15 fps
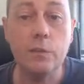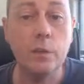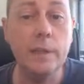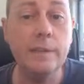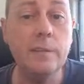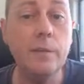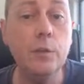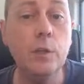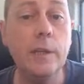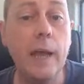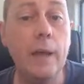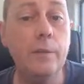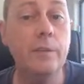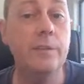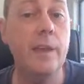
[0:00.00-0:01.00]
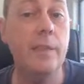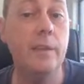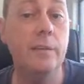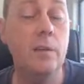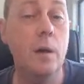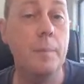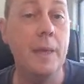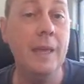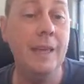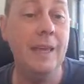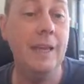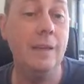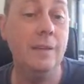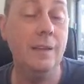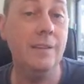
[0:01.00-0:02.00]
So let's have a look at how to set this up
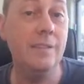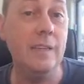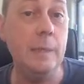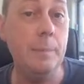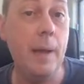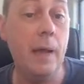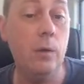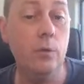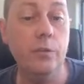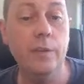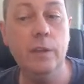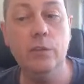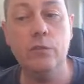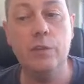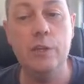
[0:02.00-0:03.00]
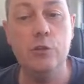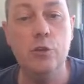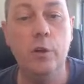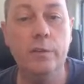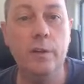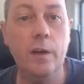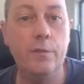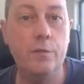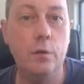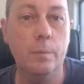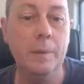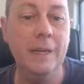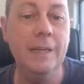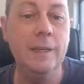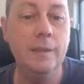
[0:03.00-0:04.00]
in cPanel. So these screenshots are
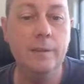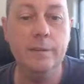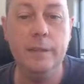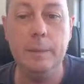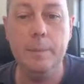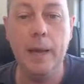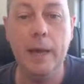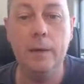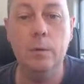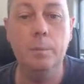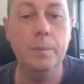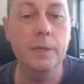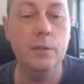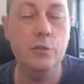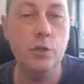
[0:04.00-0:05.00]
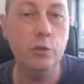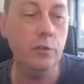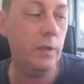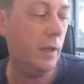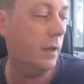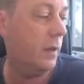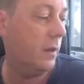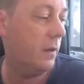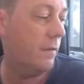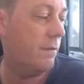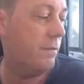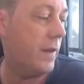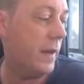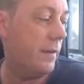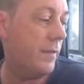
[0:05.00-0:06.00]
from cPanel, but it's usually
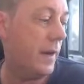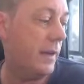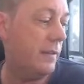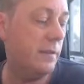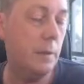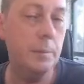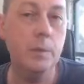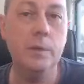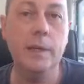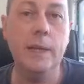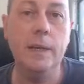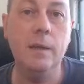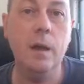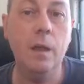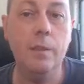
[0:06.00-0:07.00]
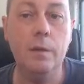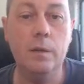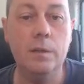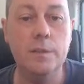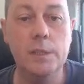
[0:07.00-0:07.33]
very, very similar in other